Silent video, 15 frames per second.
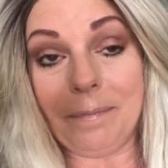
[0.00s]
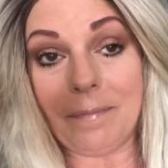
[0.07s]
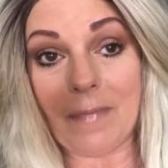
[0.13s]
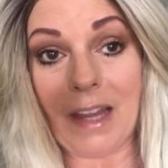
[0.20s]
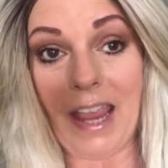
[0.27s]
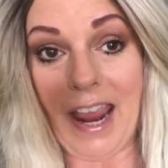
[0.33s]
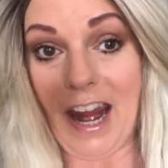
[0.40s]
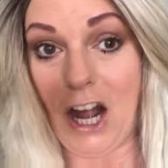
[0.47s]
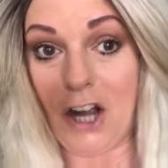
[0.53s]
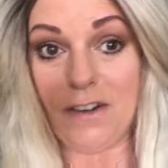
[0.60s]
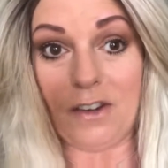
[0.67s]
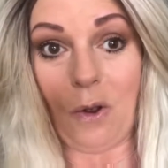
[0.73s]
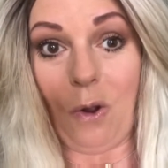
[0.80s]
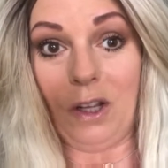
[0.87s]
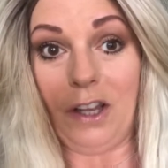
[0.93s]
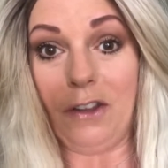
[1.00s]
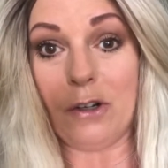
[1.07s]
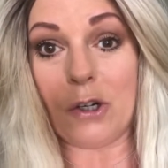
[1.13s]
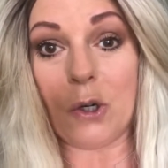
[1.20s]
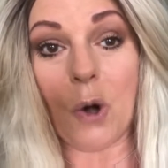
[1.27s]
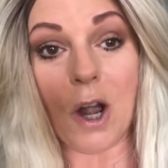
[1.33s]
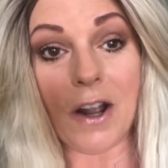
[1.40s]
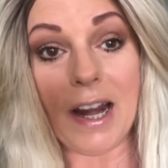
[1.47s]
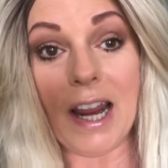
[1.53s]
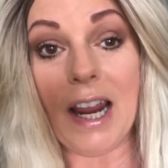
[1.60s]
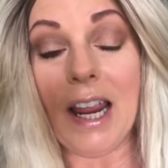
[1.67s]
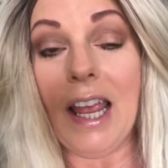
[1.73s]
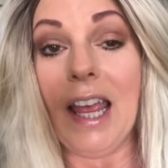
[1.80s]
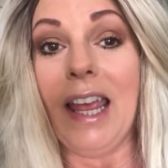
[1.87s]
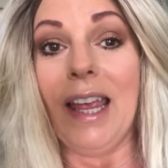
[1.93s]
Hair is a whole other story.
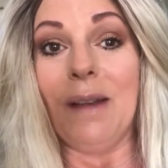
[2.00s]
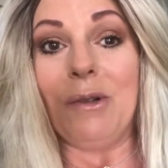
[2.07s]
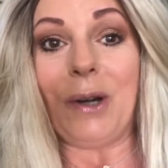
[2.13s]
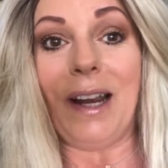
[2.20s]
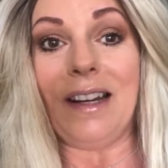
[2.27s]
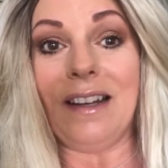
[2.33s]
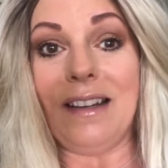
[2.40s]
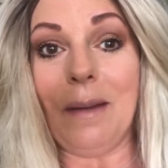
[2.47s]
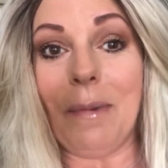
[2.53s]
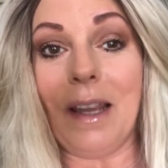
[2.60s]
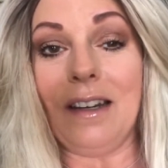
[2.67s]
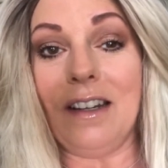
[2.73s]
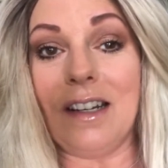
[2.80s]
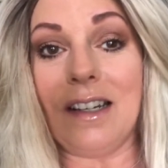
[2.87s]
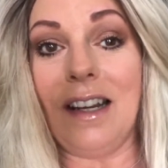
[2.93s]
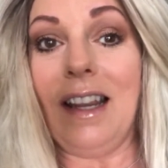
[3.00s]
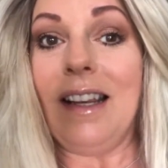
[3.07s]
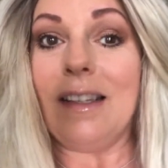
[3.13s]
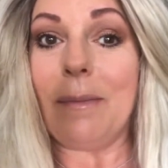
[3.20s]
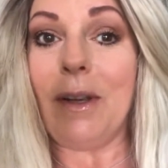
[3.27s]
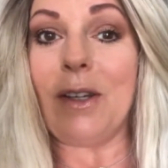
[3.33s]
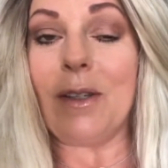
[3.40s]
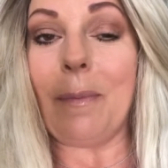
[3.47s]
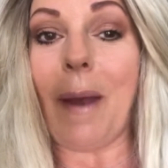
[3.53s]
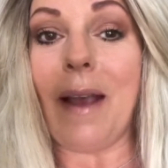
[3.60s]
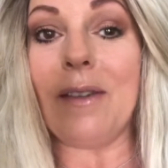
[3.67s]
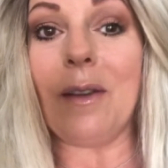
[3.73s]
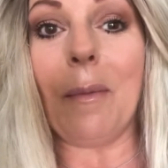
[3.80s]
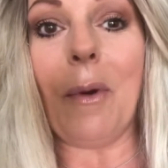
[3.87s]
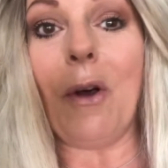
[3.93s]
I'm trying to deep condition it as much as
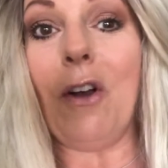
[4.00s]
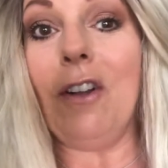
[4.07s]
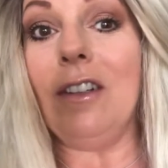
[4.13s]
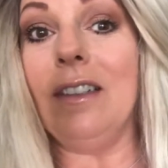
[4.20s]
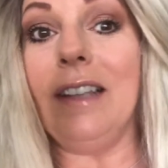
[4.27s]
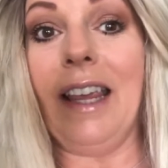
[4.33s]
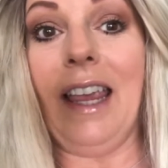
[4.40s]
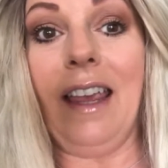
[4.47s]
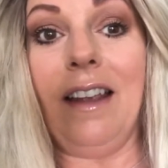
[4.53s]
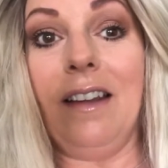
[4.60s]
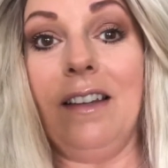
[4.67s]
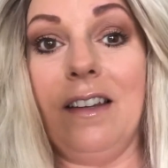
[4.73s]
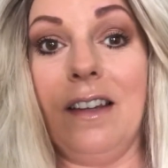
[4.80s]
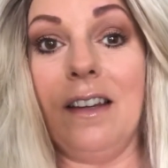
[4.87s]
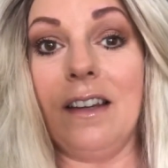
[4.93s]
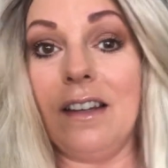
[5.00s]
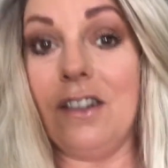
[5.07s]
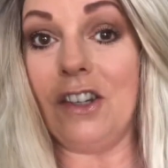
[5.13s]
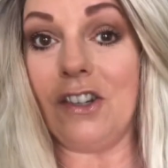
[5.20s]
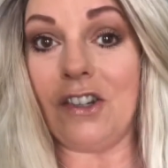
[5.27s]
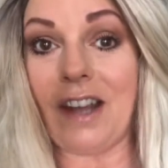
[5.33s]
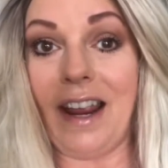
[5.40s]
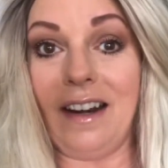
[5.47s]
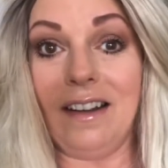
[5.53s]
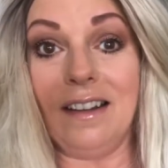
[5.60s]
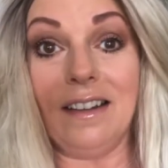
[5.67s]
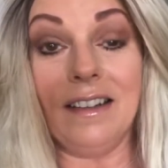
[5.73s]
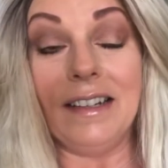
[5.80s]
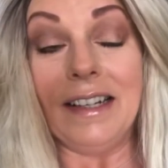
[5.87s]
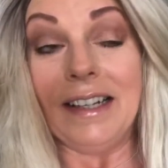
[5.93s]
possible and just trying
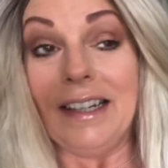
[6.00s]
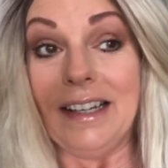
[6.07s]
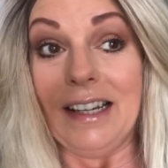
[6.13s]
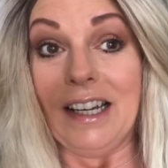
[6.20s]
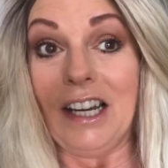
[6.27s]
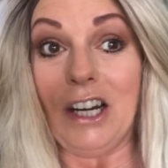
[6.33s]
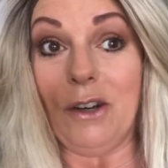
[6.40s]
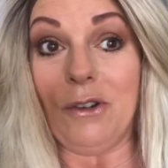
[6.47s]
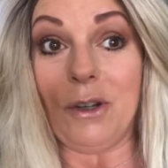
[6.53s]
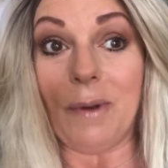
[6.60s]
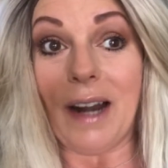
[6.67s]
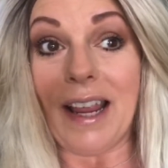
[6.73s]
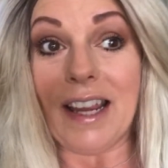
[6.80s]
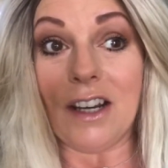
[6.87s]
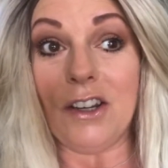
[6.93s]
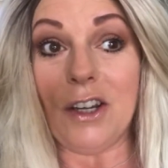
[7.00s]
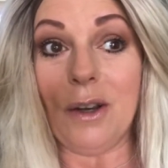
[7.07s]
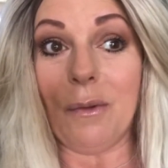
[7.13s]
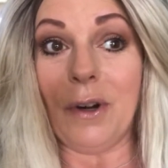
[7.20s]
to, you know, do what I can do.